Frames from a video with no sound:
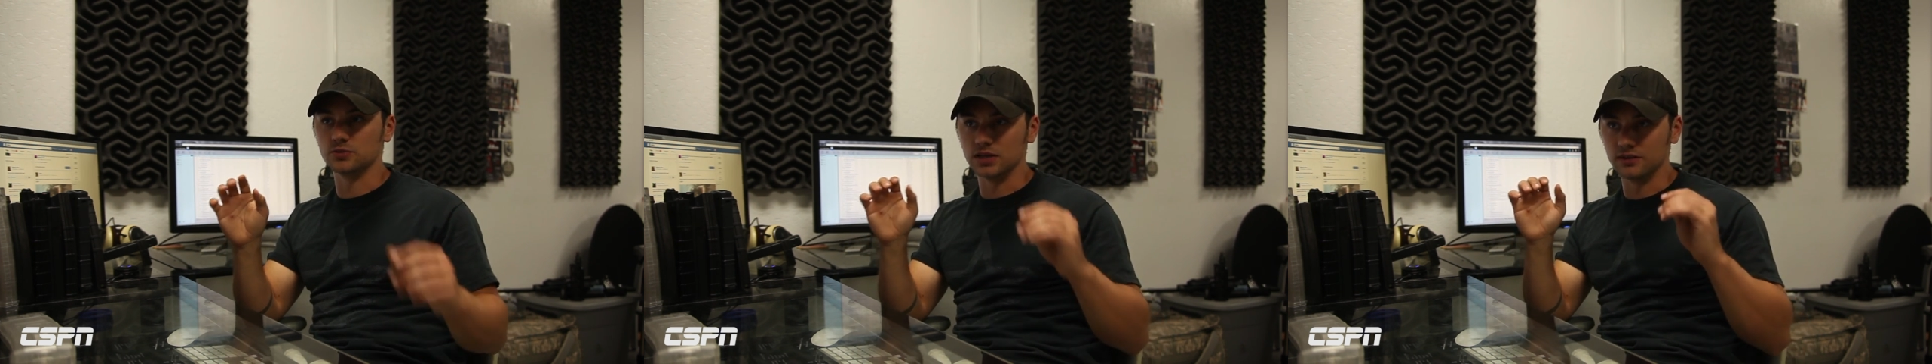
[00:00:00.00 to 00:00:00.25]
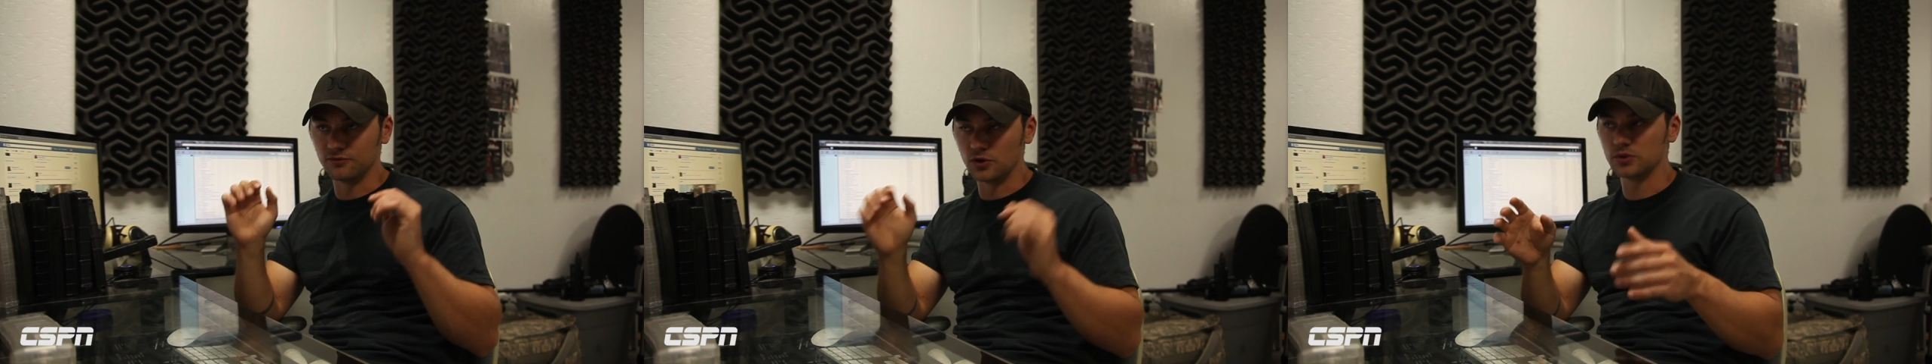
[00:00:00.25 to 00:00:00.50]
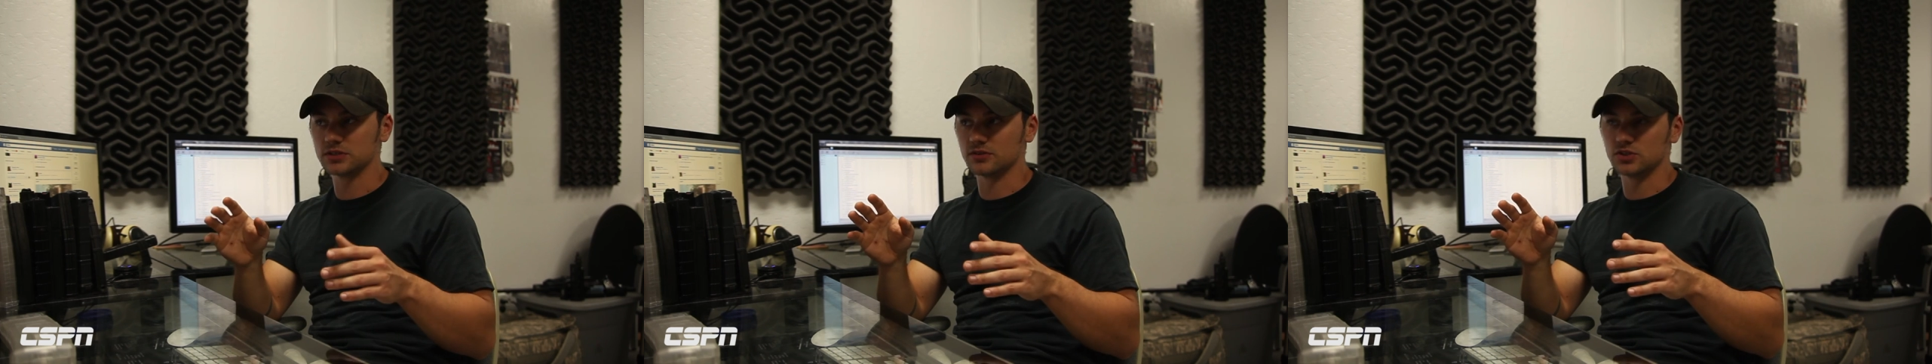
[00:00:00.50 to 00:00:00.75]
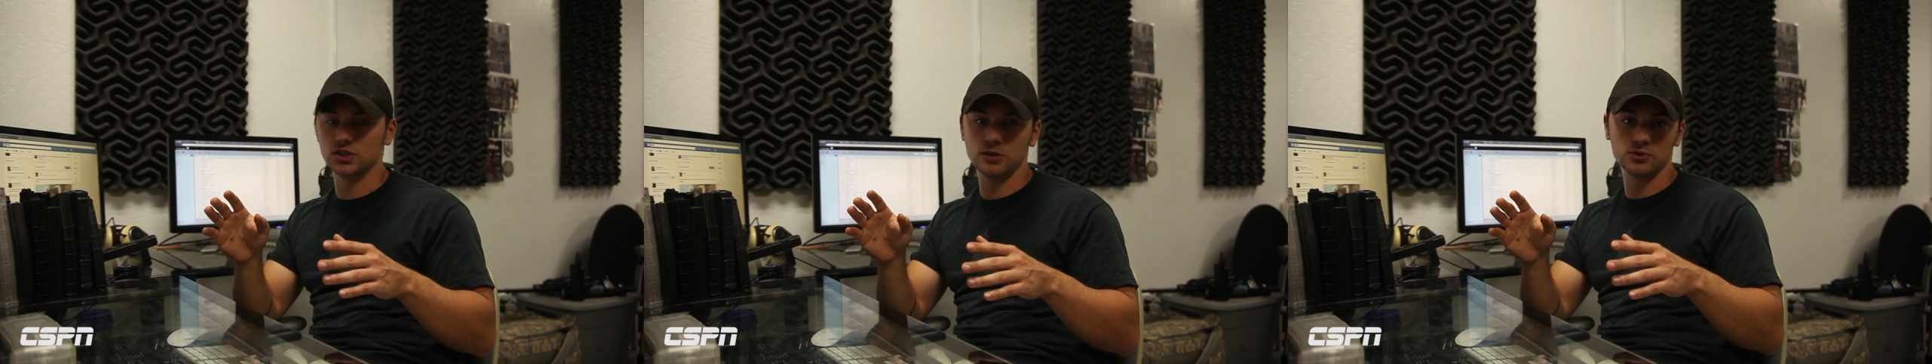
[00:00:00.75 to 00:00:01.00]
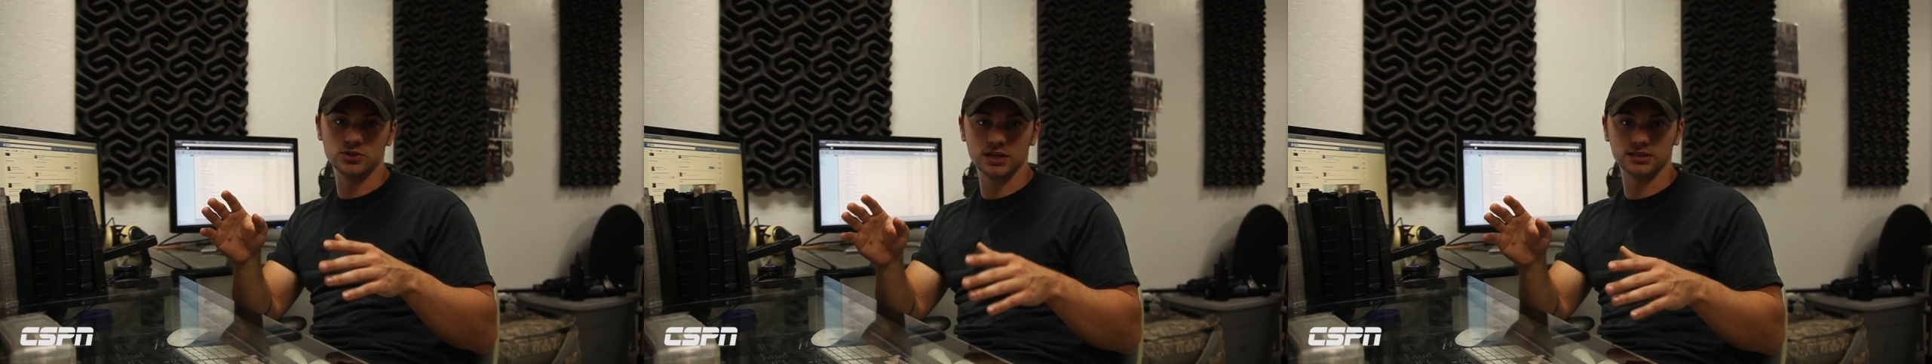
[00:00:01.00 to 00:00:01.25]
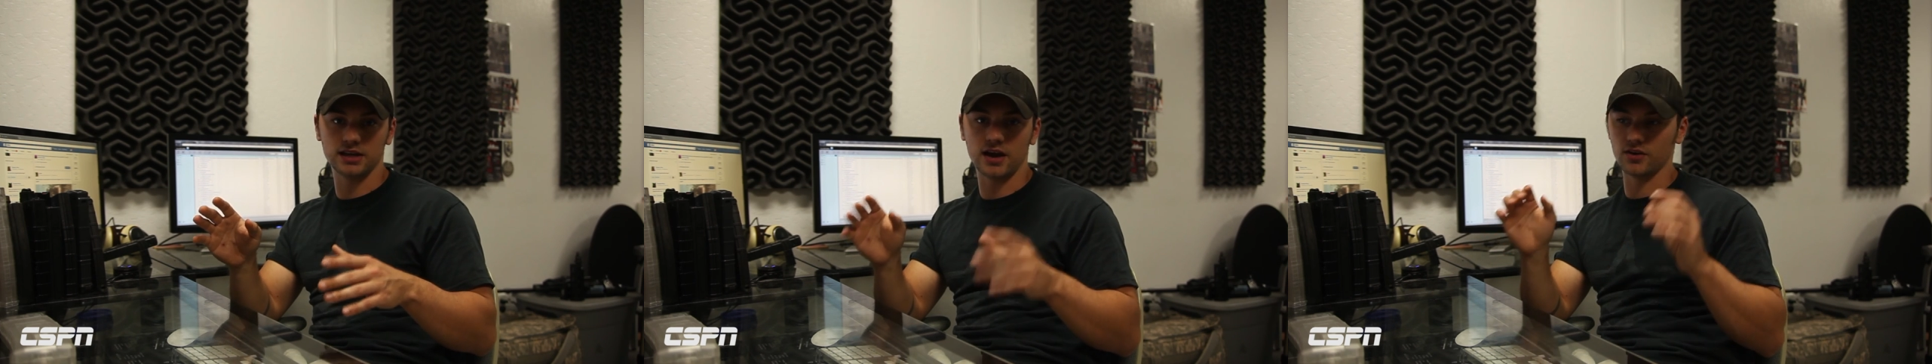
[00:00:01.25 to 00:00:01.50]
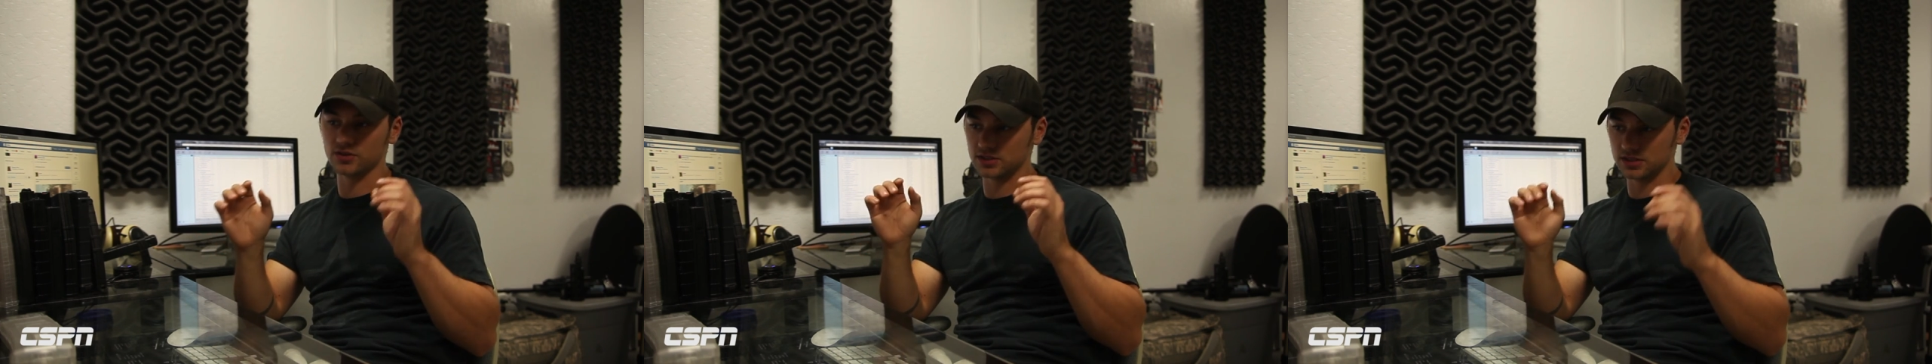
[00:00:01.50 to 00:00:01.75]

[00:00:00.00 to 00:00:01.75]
We need to focus on the shape projectiles,